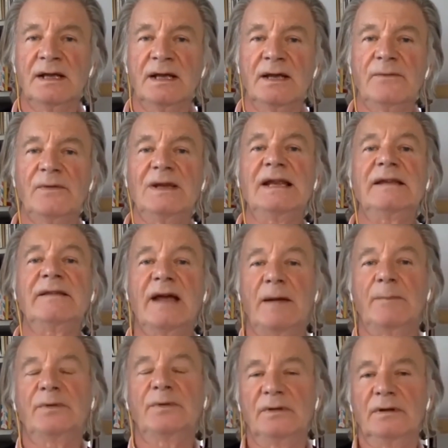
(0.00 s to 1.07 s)
will eat
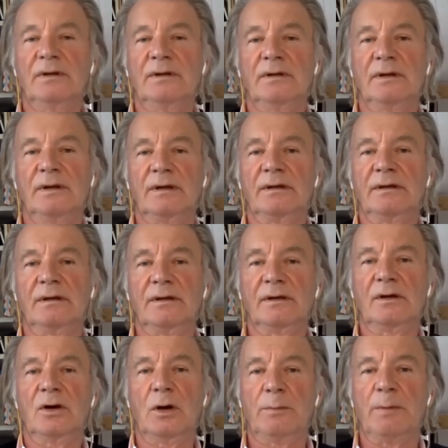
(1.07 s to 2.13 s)
up the
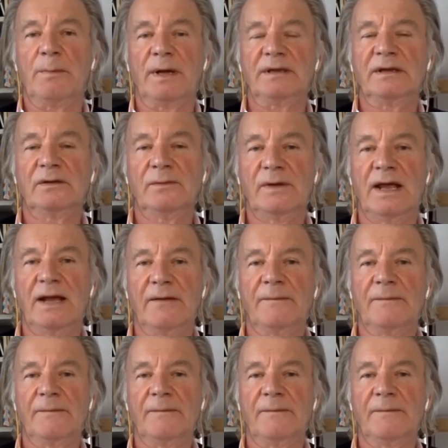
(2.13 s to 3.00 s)
carbon budget we have.